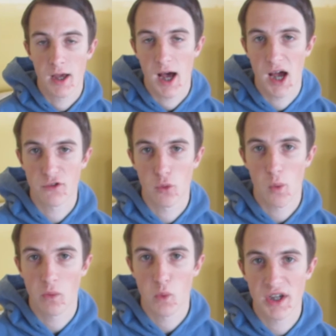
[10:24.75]
After a
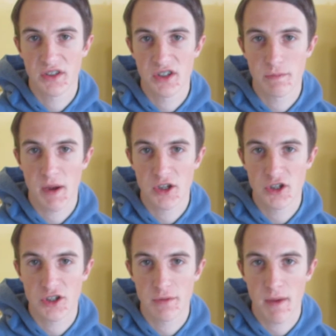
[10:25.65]
1-week
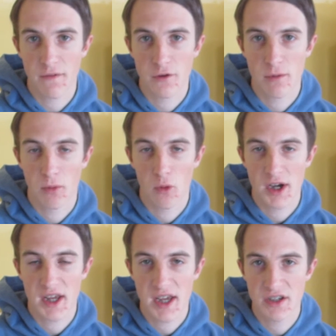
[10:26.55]
suspension to Matthew
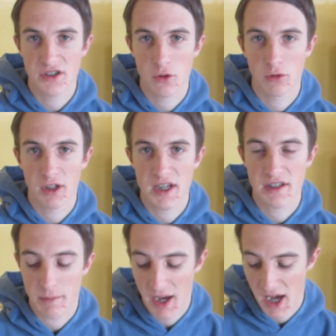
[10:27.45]
Boyd, he still
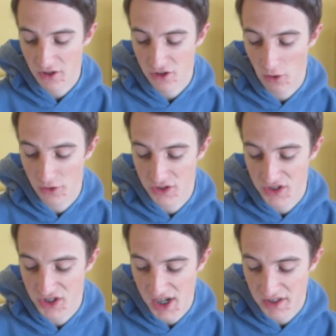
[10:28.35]
leads the marks on
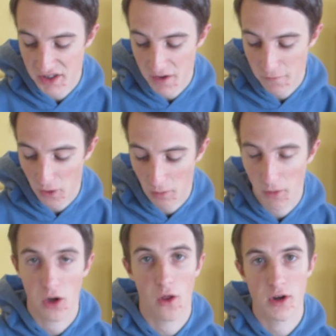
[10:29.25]
60, followed
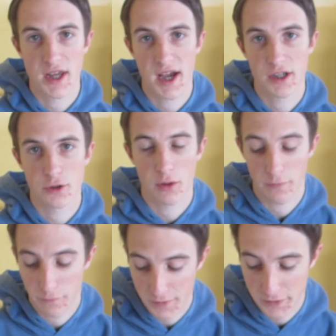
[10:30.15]
by Lockie Hunter on
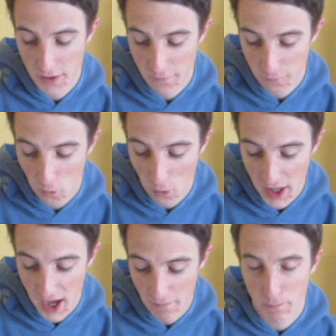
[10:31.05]
54.
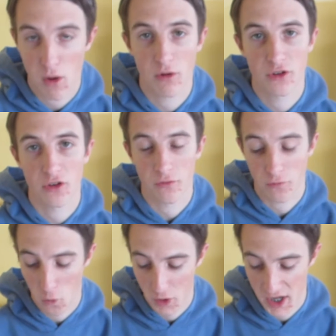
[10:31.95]
You have Morris on
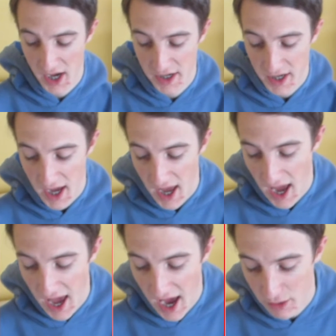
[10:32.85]
48,
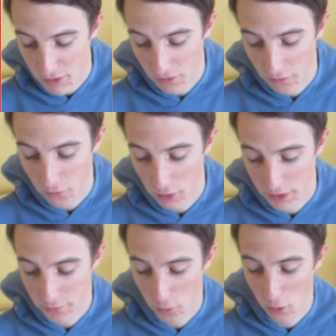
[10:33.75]
Adams on
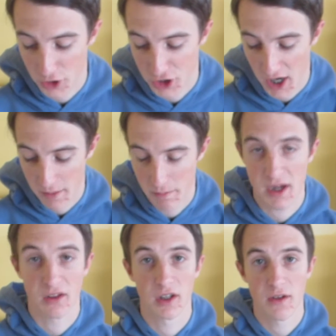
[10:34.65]
44, and Shane
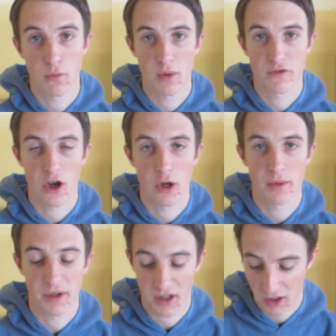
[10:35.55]
Biggs level with
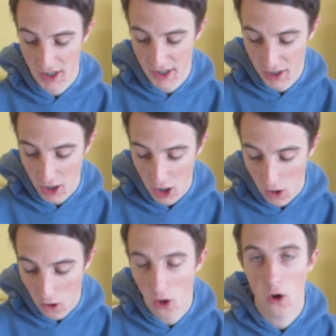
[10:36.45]
Toby McLean
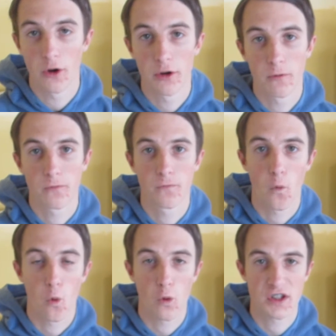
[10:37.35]
on
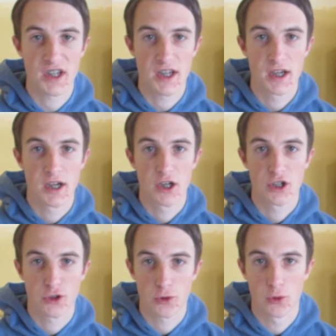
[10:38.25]

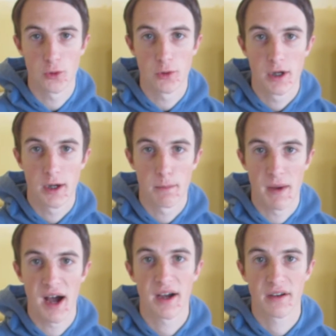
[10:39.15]
42
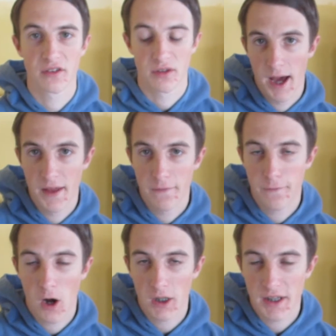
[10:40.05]
marks. And then
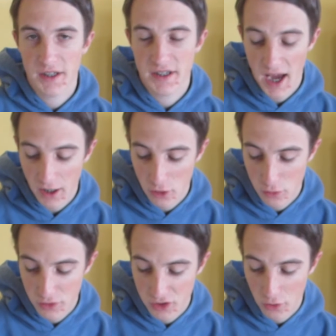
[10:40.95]
finally the
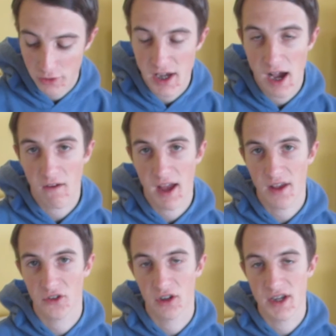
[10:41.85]
tackles. Luke
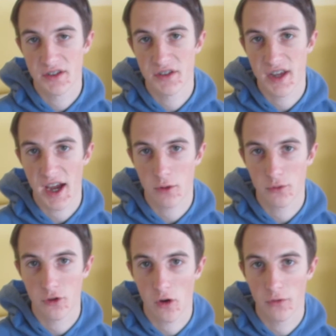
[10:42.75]
Dalehouse leads the
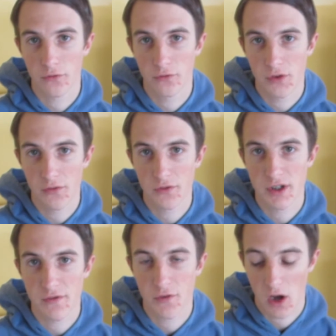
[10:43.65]
tackles on
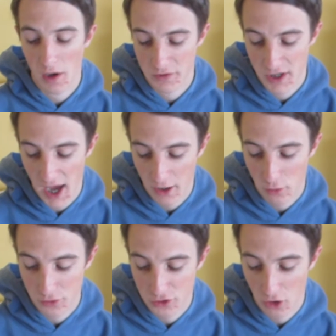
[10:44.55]
55
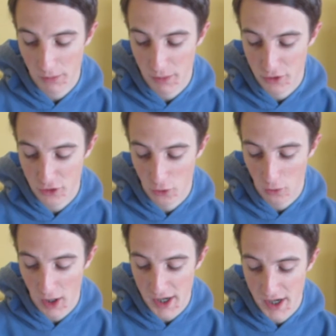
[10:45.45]
tackles. Tom
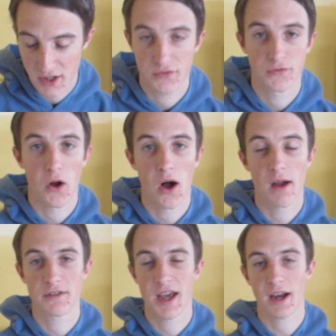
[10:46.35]
Liberatore is
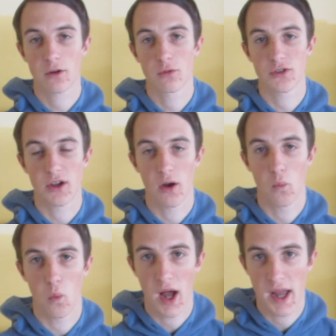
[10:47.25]
5 tackles
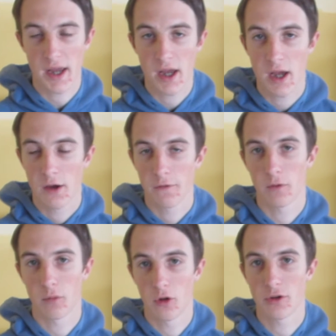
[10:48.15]
away
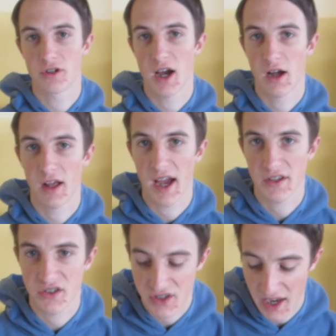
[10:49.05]
from Luke
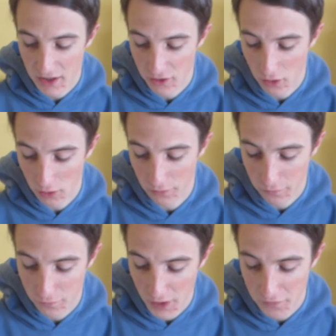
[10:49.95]
Dalehouse, second on
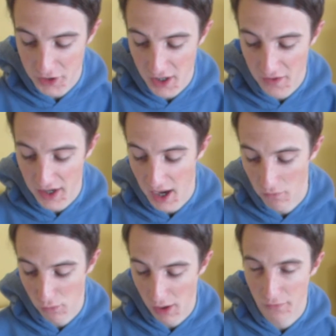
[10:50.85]
50. You then
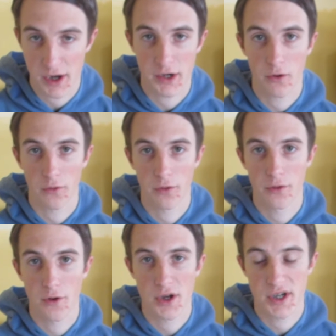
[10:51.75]
have Roughhead on
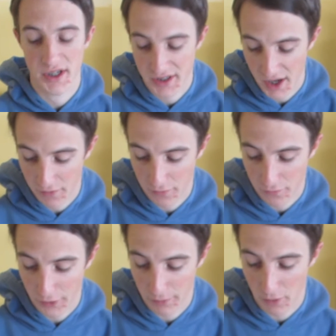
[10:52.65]
37,
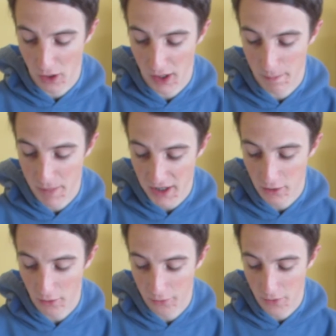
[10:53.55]
followed by
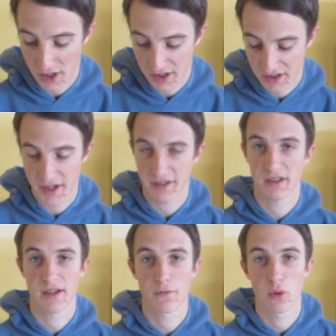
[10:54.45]
Picken on 36,
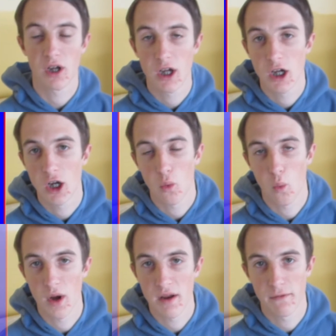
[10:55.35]
level
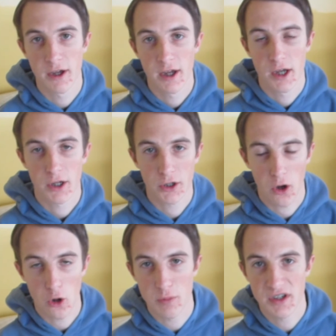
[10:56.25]
with
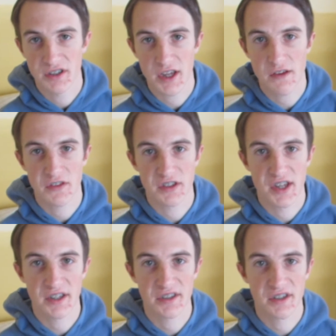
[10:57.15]
Kobe Stevens.
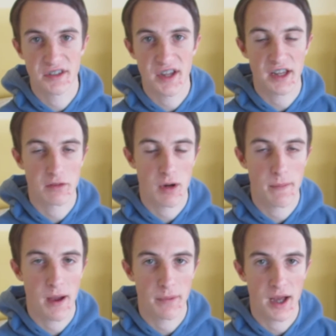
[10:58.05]
That's the stats
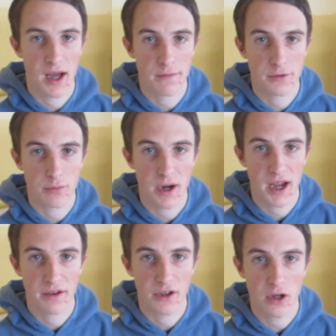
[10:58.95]
wrap up after
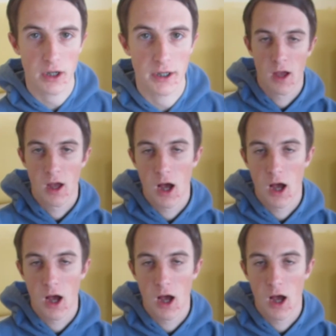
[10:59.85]
round 9.